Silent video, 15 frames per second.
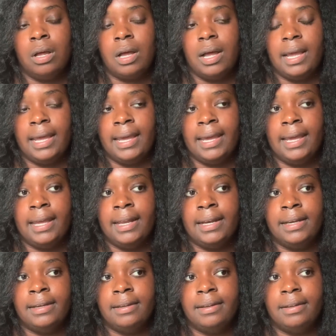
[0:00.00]

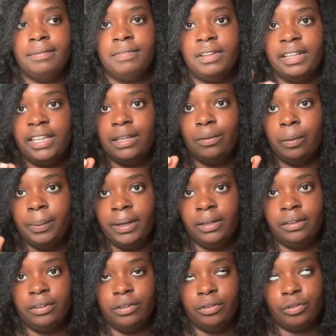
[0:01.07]
and the link will be in
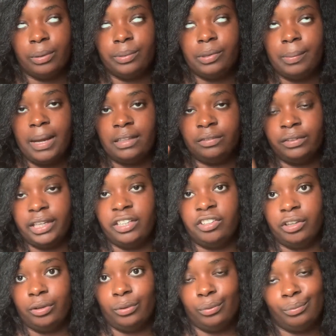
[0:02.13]
the description box for that
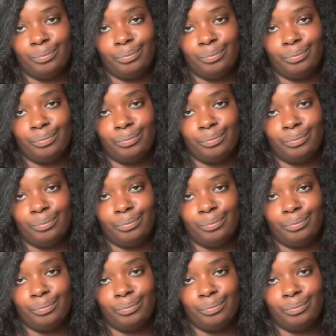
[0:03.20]
channel.